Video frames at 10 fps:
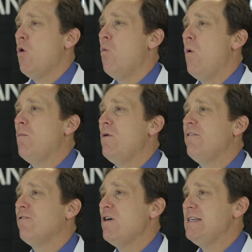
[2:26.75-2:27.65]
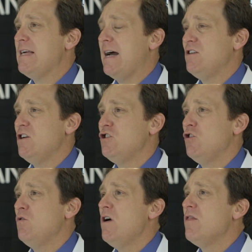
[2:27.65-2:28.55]
When we freeze that
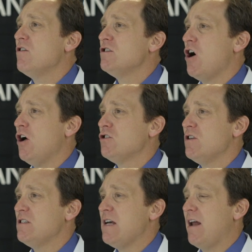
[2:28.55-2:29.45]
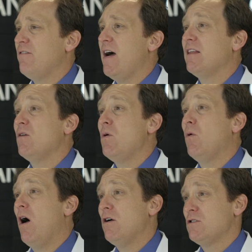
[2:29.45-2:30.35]
tissue, there is also the side effect that we
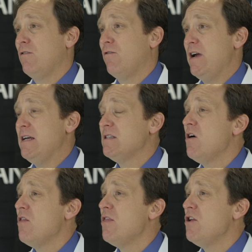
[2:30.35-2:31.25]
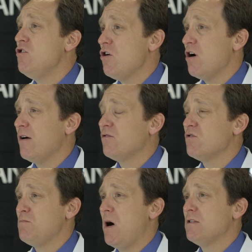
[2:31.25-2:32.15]
will also freeze the nerves
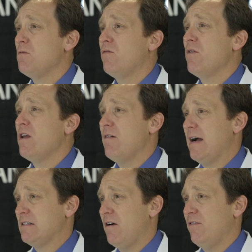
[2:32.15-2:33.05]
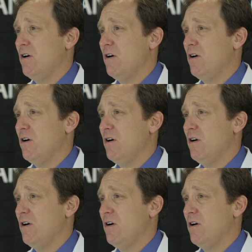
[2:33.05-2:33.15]
responsible for the erectile